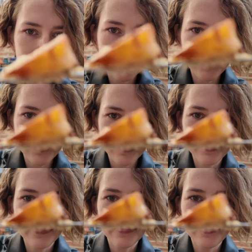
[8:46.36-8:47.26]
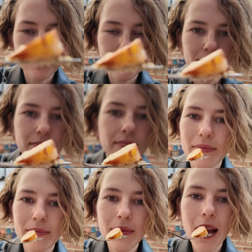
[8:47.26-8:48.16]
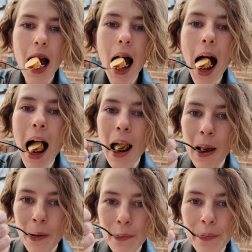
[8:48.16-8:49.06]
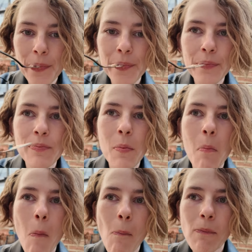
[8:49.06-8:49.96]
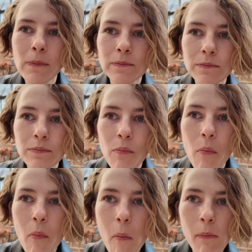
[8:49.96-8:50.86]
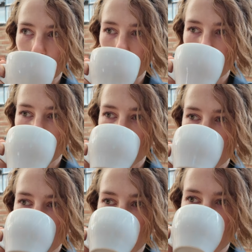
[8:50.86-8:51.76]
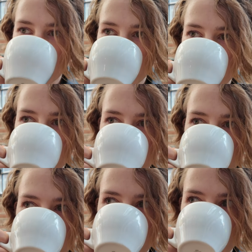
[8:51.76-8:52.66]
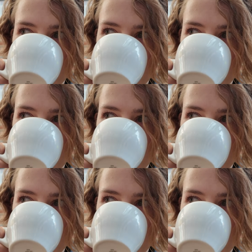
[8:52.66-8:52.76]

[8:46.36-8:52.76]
orange and vanilla flavors, everything made in-house, and it's delicious. This is my second time here, it's is sibling